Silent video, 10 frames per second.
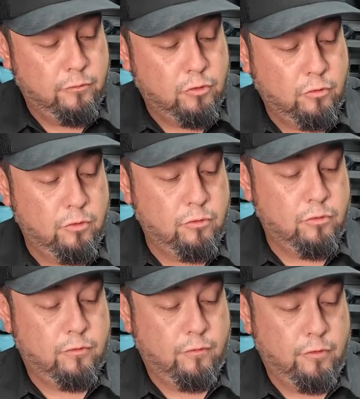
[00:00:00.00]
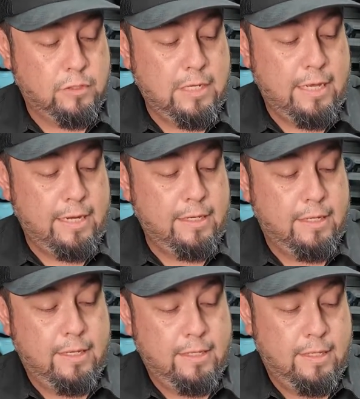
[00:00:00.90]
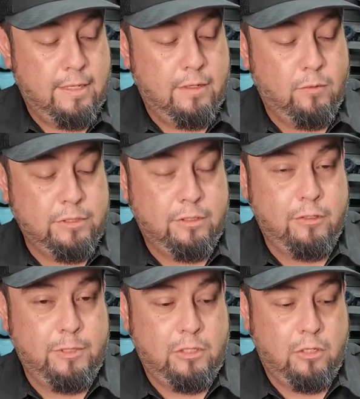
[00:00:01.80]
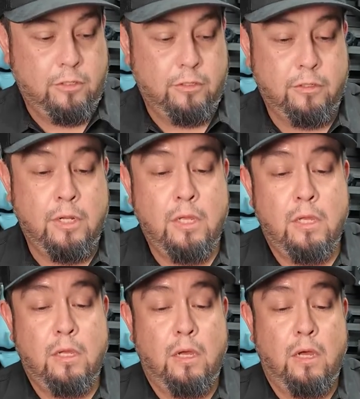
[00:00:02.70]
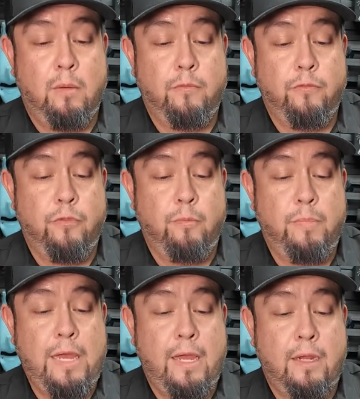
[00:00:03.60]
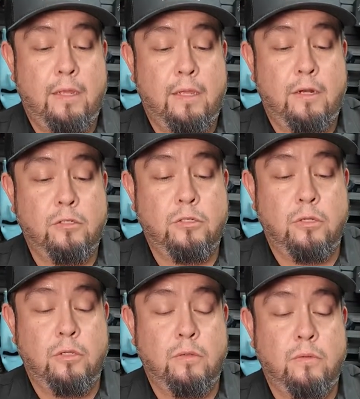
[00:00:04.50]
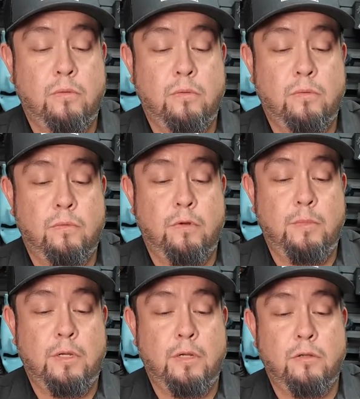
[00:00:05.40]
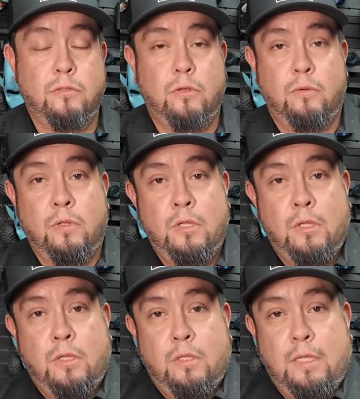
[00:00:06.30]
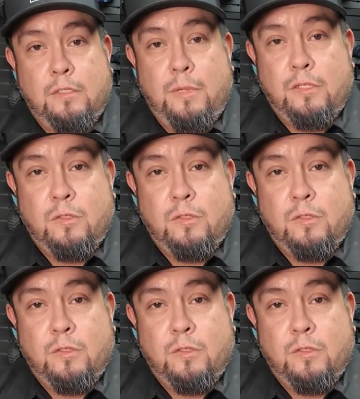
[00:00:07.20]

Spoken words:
screws for the side, and then the ones that are a little bit longer for the back. And I'll show you what I mean here. So that's about